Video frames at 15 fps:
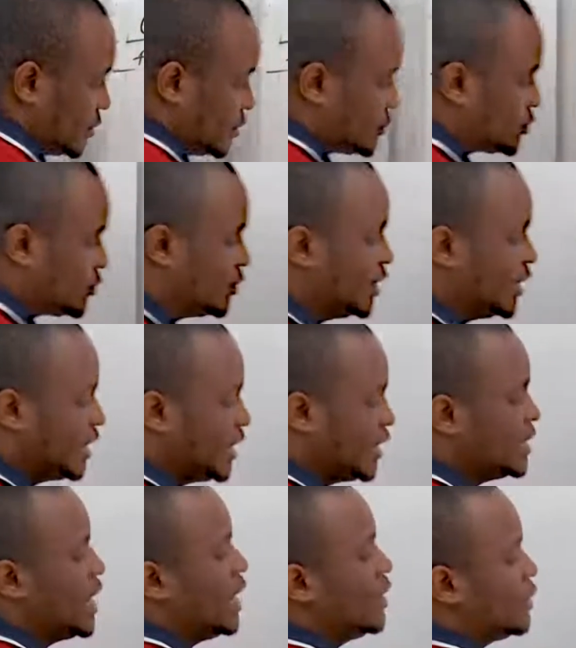So
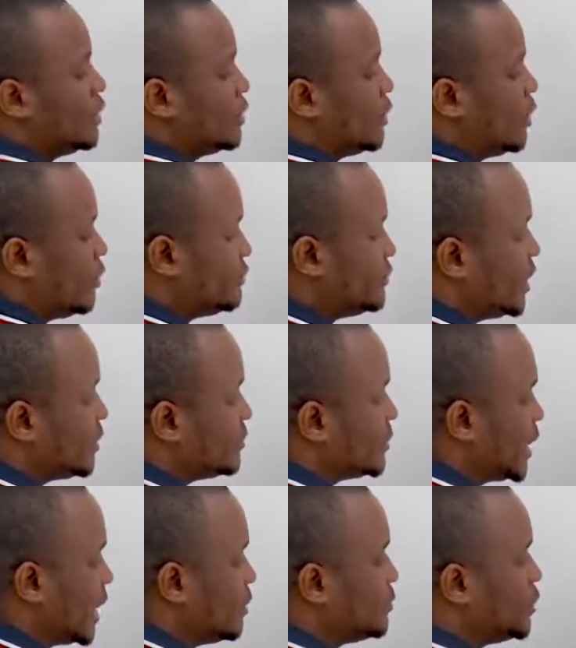either of them
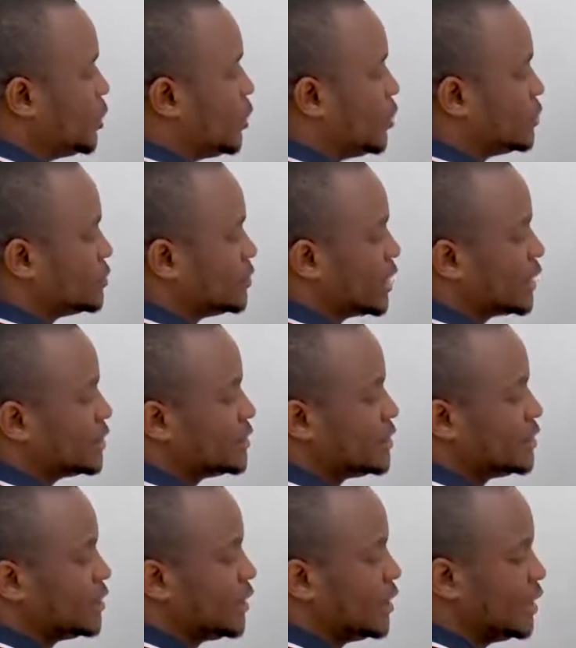can be on. You can
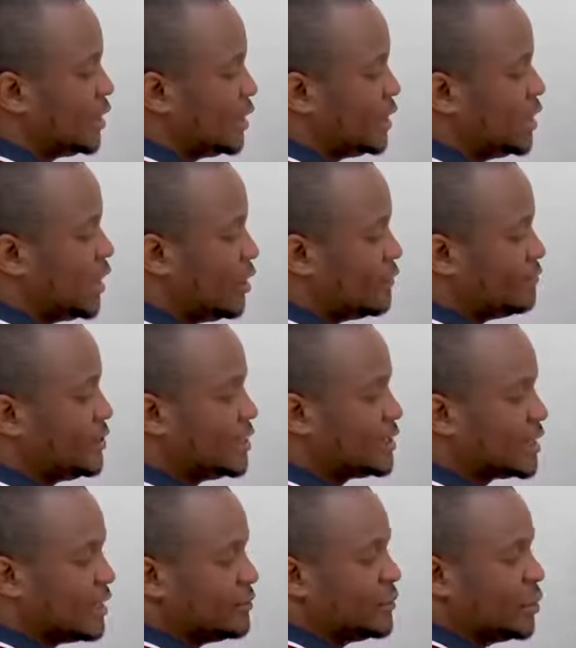see either of these
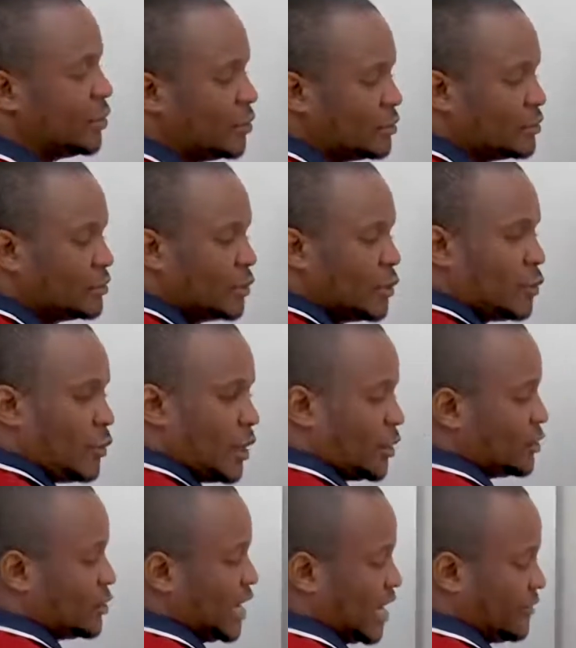can be on. We're
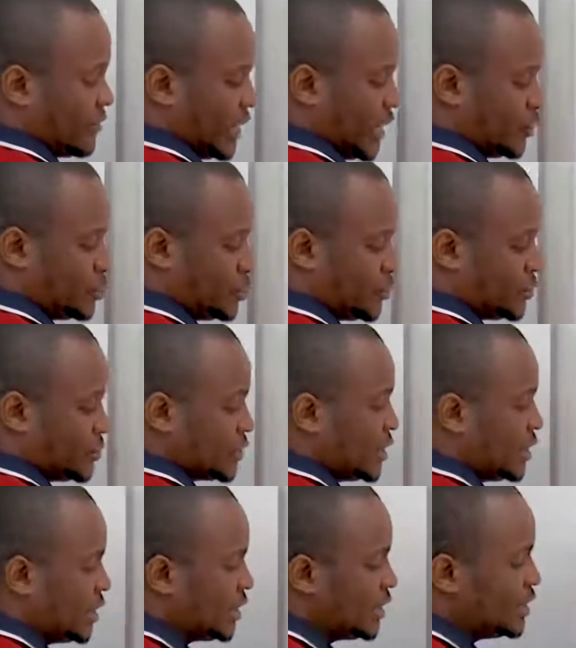going to have an output.
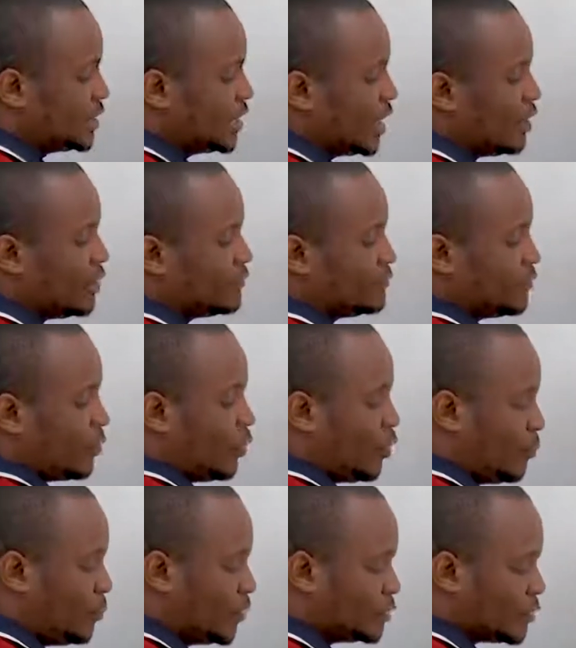Either of
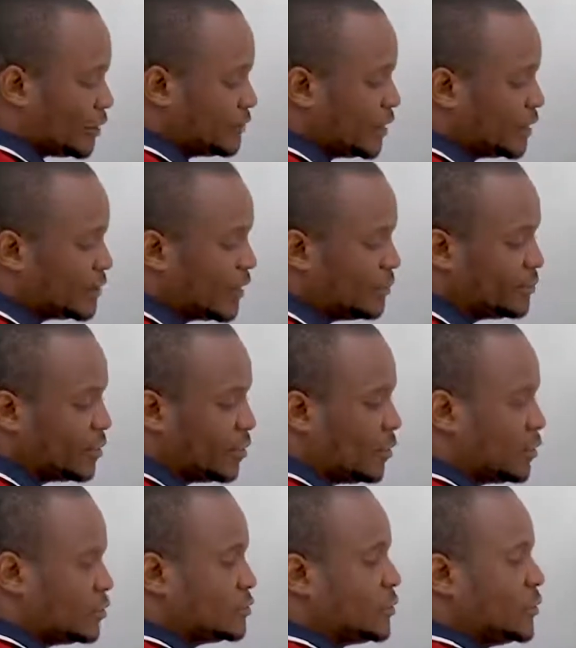or both of them can be
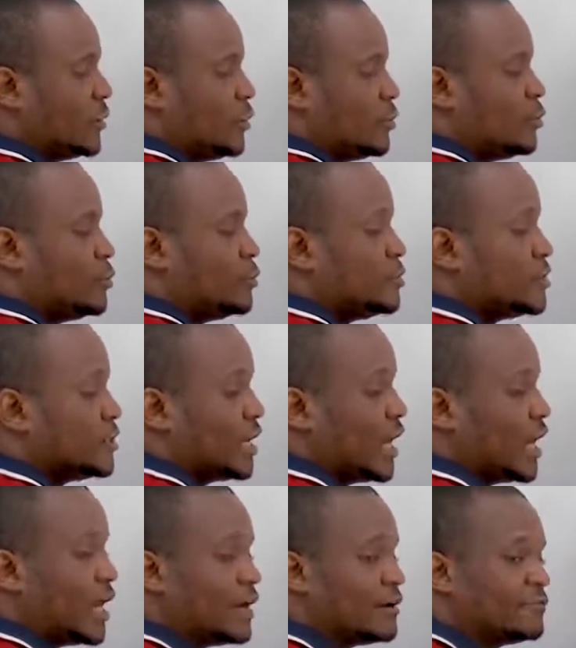on. We will still
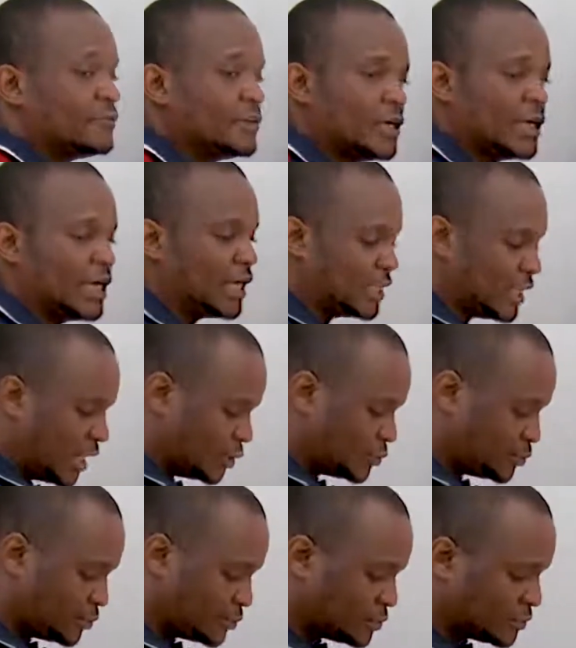have an
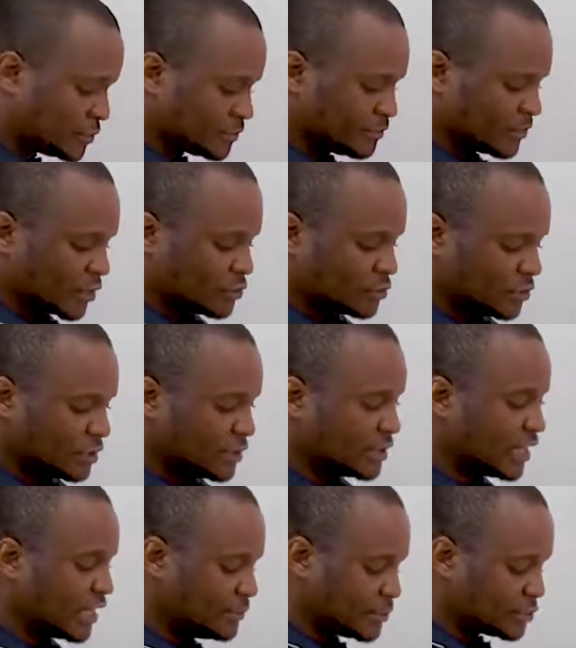output. So the
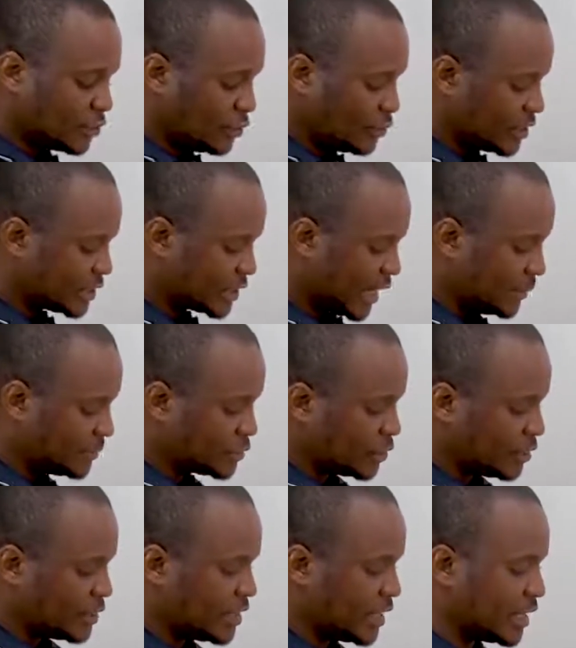name is always
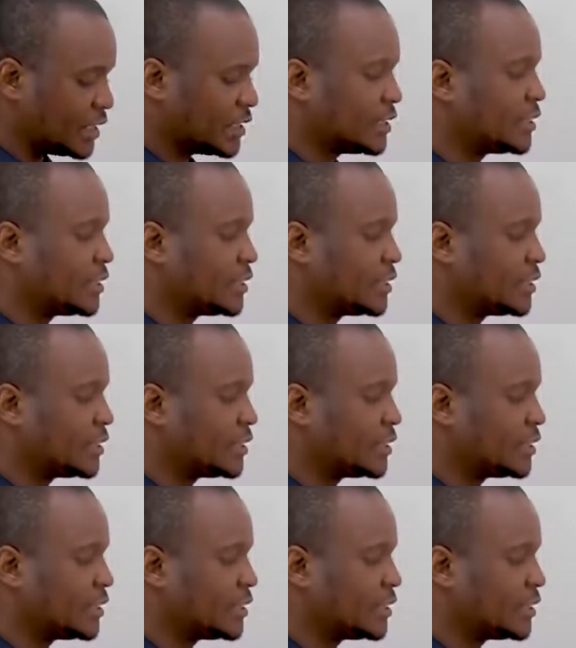captured there.